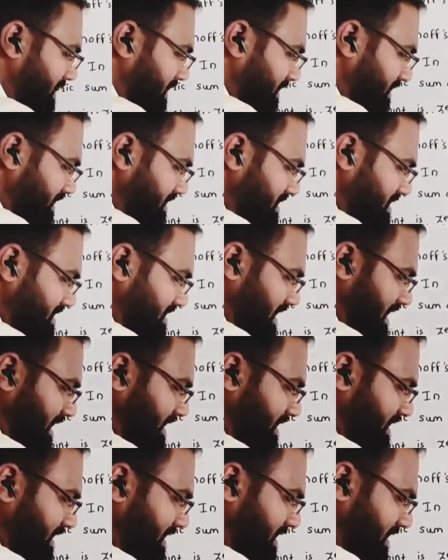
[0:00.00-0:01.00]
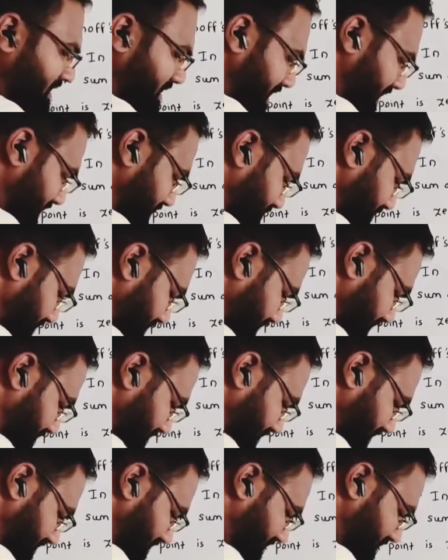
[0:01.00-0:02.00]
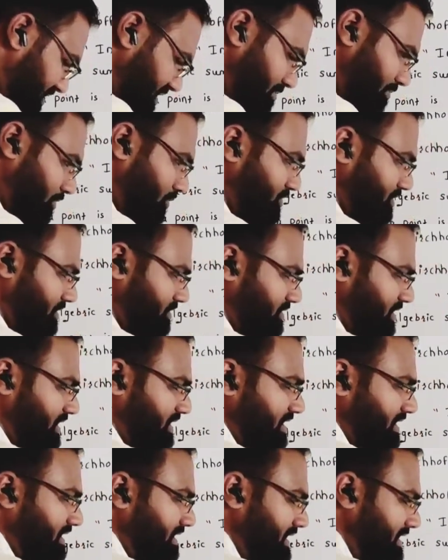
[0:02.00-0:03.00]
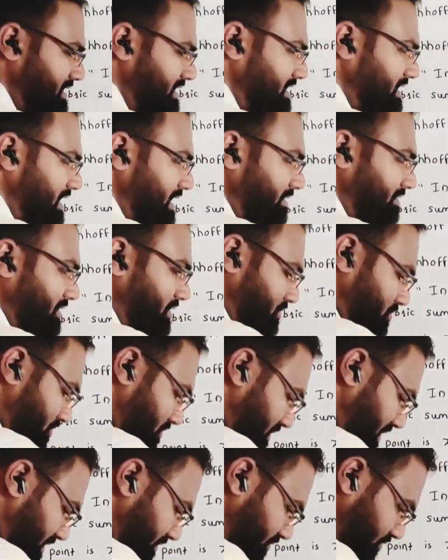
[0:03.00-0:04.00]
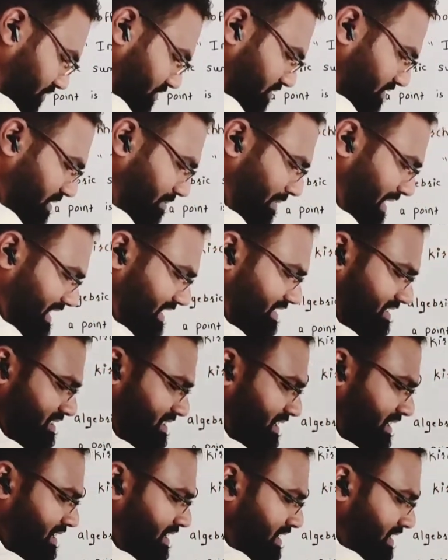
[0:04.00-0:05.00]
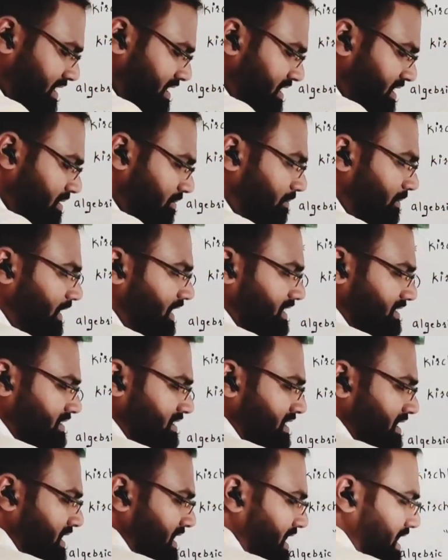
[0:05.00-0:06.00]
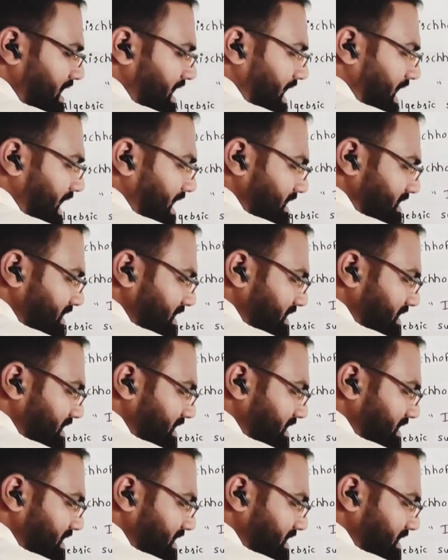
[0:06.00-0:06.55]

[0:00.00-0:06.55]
This is entering, that's why we have given the positive sign. This is leaving, so we have to give the minus sign. Plus I3